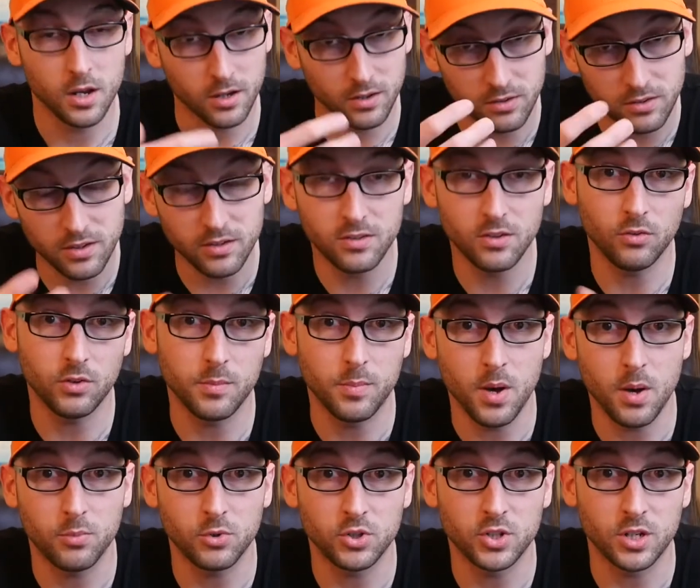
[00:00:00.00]
consistently
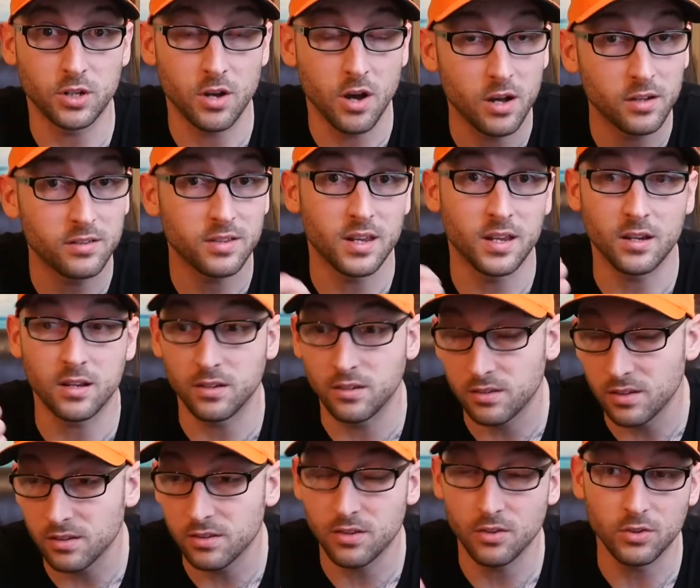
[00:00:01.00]
publishing content,
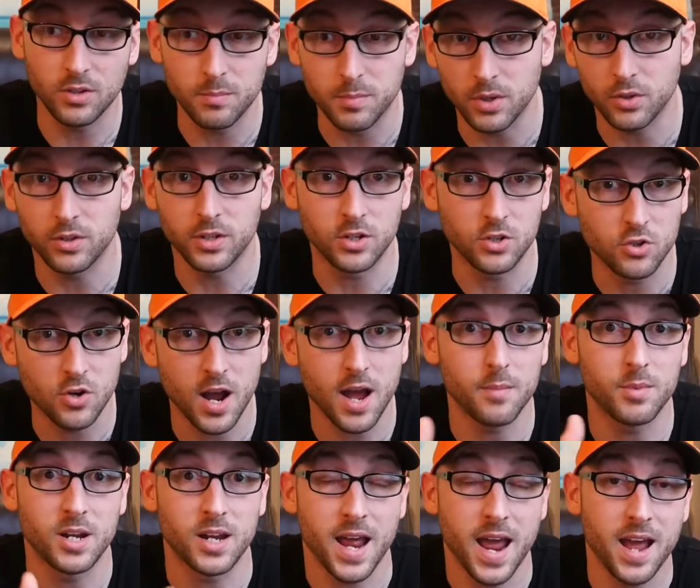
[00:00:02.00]
consistently building a
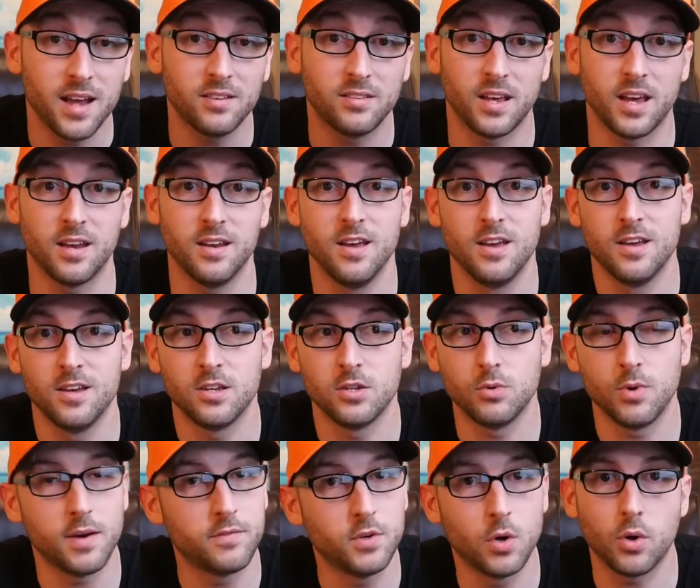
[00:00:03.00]
tribe and an asset,
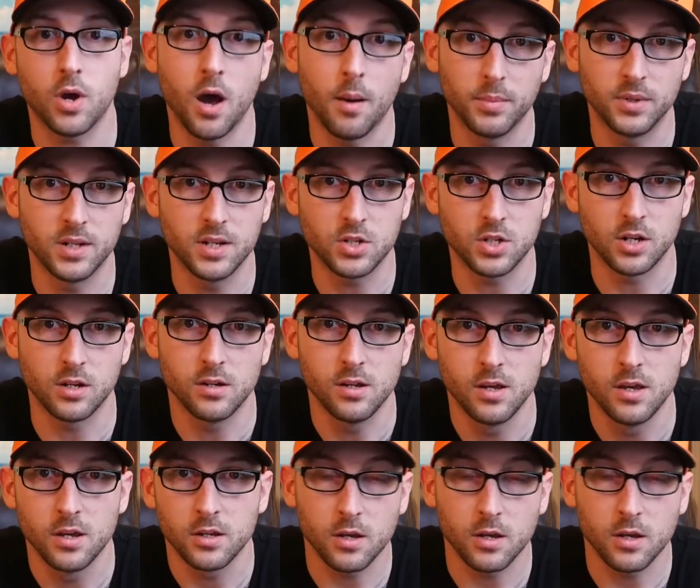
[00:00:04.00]
you have no competition.